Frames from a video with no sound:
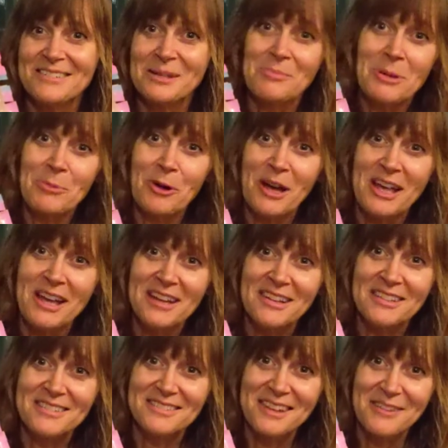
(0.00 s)
some people hate
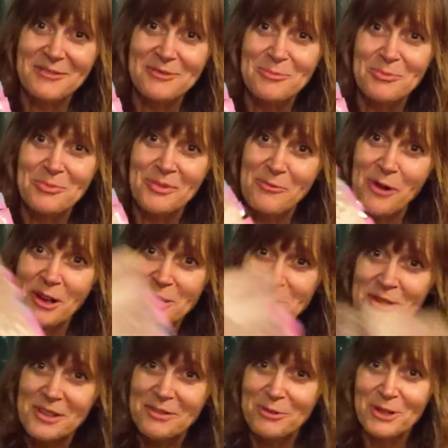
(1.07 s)
it. I've been
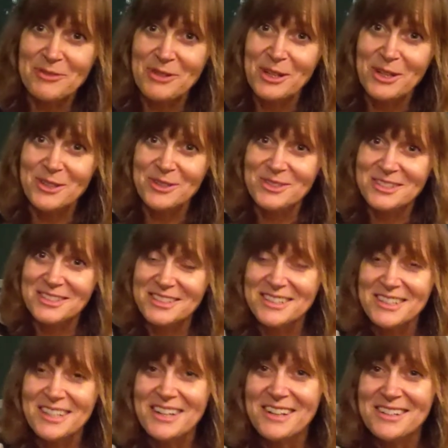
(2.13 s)
watching the reviews,
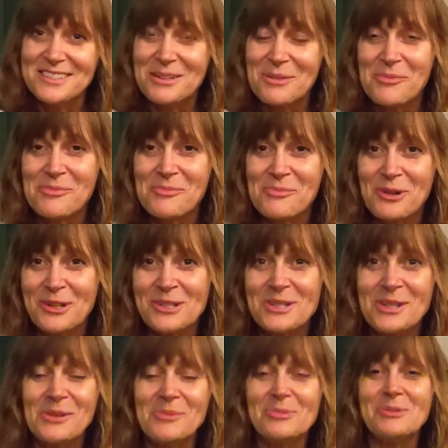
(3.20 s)
some
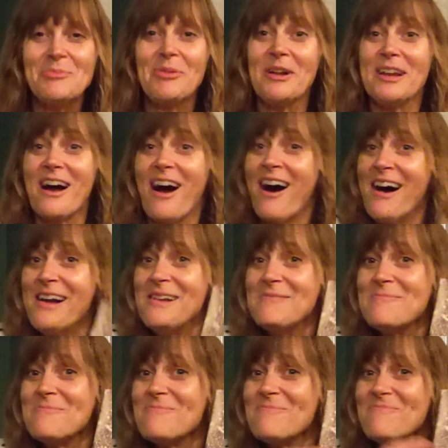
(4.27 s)
booktubes, but
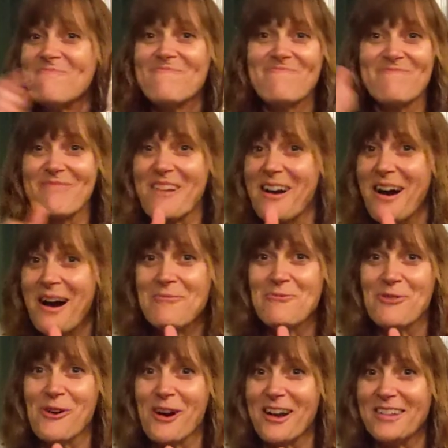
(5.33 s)
I'm I'm
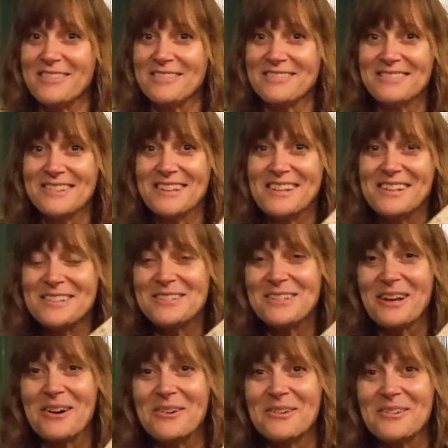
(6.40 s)
for it.
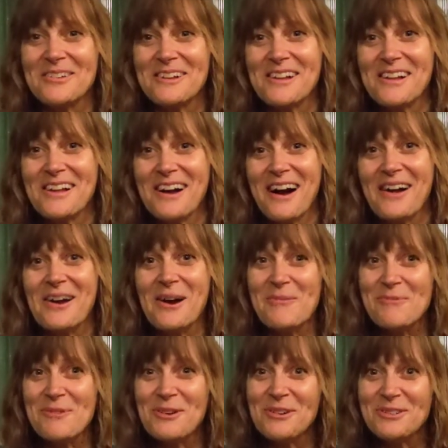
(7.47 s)
So I
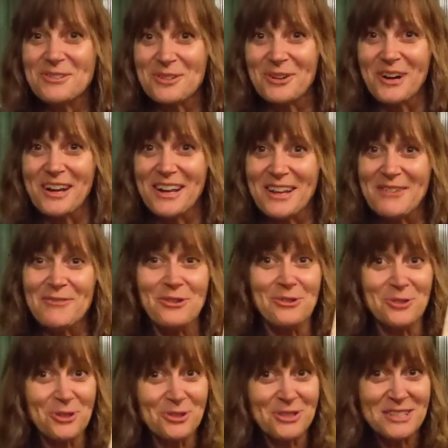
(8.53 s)
hope you enjoy it if you do